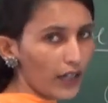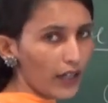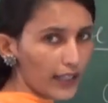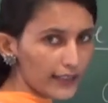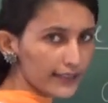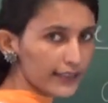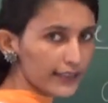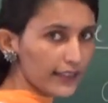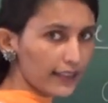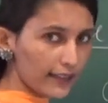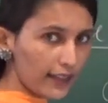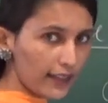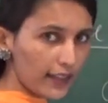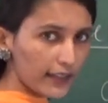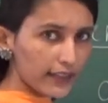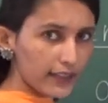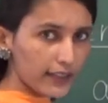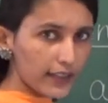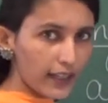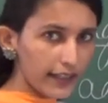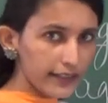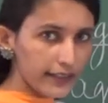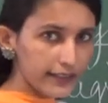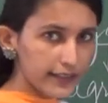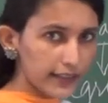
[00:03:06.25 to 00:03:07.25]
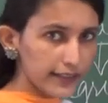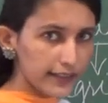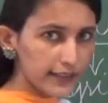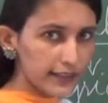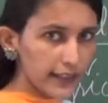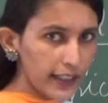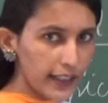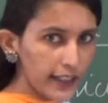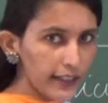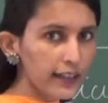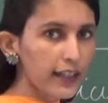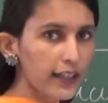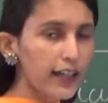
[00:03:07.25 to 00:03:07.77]
As Karnataka is a
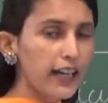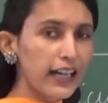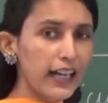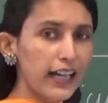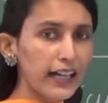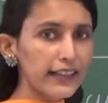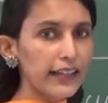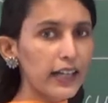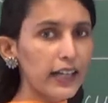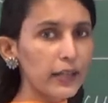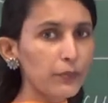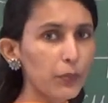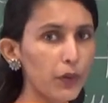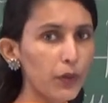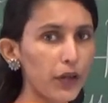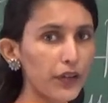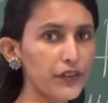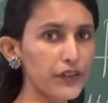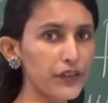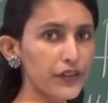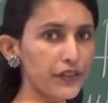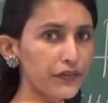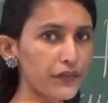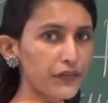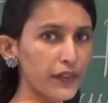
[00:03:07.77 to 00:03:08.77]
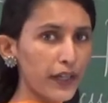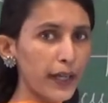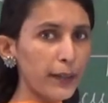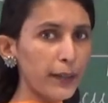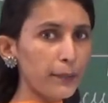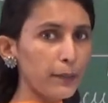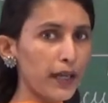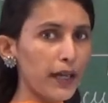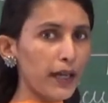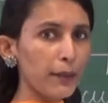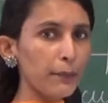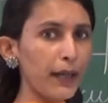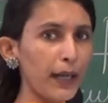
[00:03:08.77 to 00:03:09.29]
state, at that point of
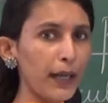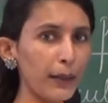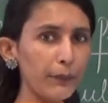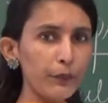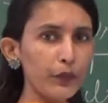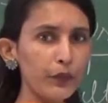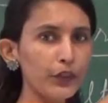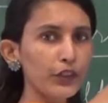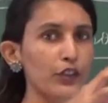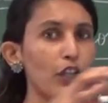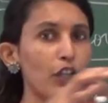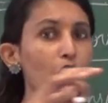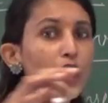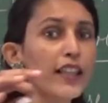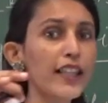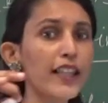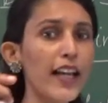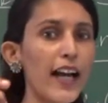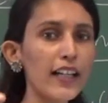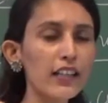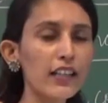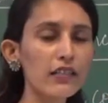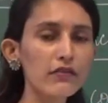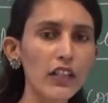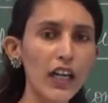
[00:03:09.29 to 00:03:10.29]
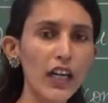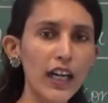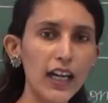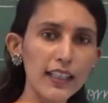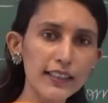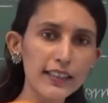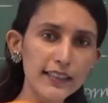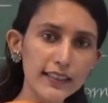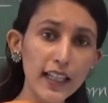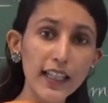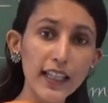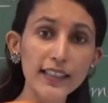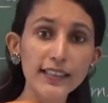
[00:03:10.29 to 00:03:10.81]
time our map was not that
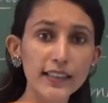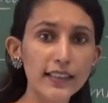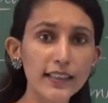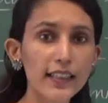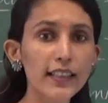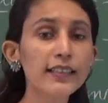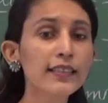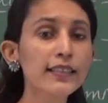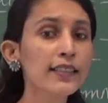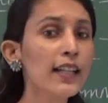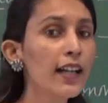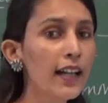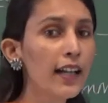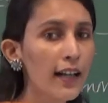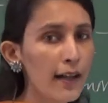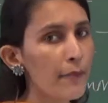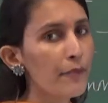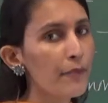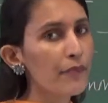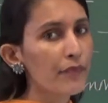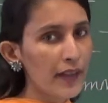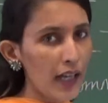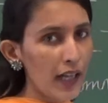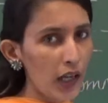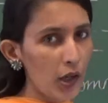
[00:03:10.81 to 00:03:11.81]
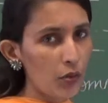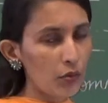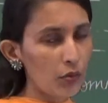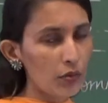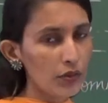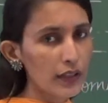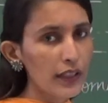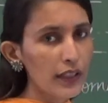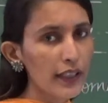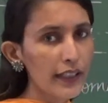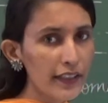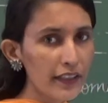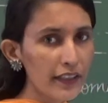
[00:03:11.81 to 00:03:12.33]
vast as it is
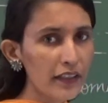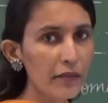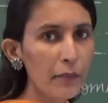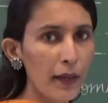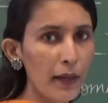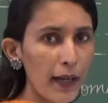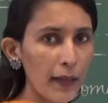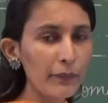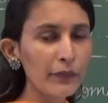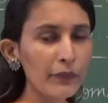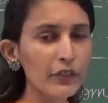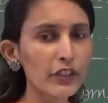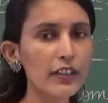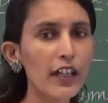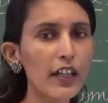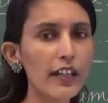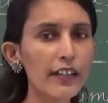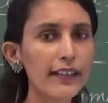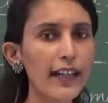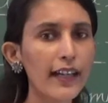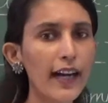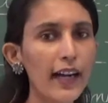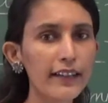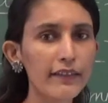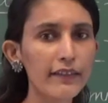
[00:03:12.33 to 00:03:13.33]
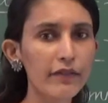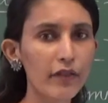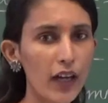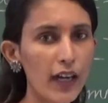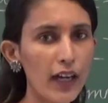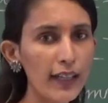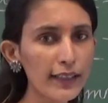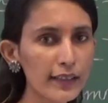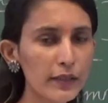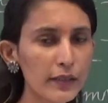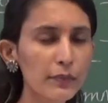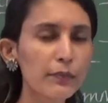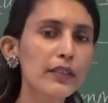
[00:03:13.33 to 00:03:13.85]
now. The Indian map was not that
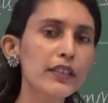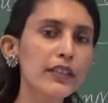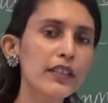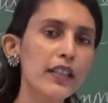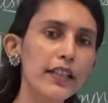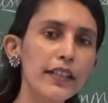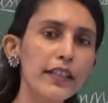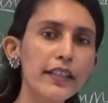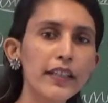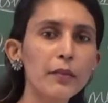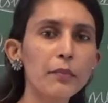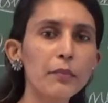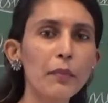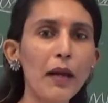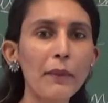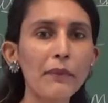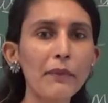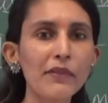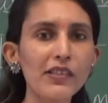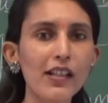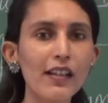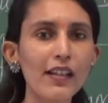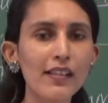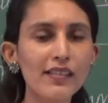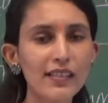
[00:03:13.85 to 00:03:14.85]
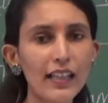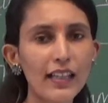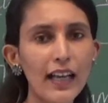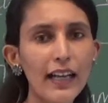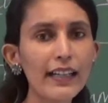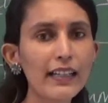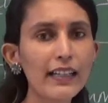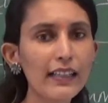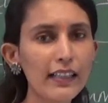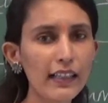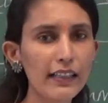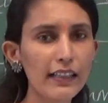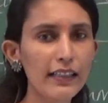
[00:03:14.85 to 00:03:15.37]
vast, but the Indian map was a
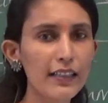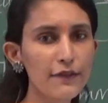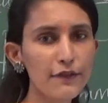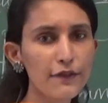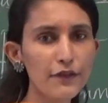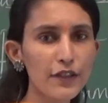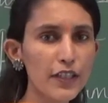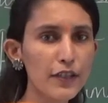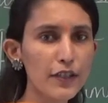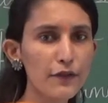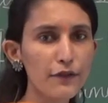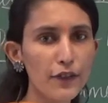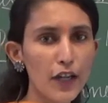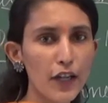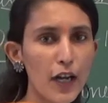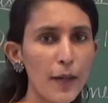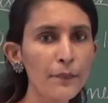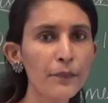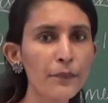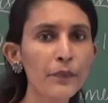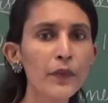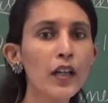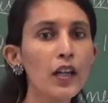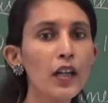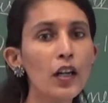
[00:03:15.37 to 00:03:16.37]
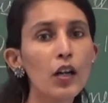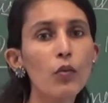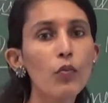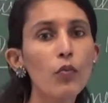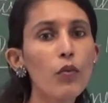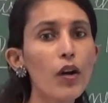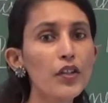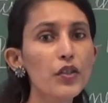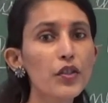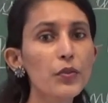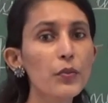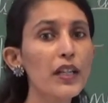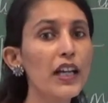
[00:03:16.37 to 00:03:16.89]
slightly different from
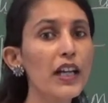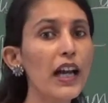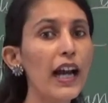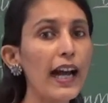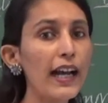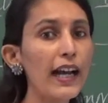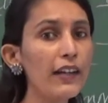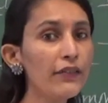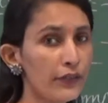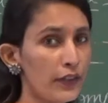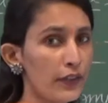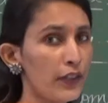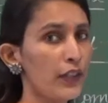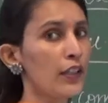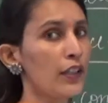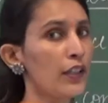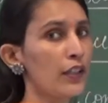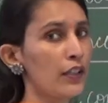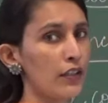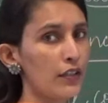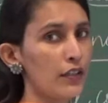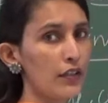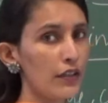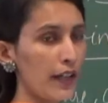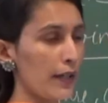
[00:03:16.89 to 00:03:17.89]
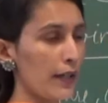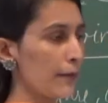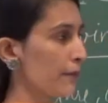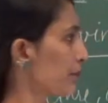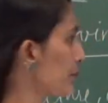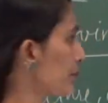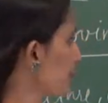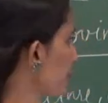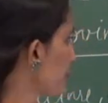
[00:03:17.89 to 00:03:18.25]
what we have today.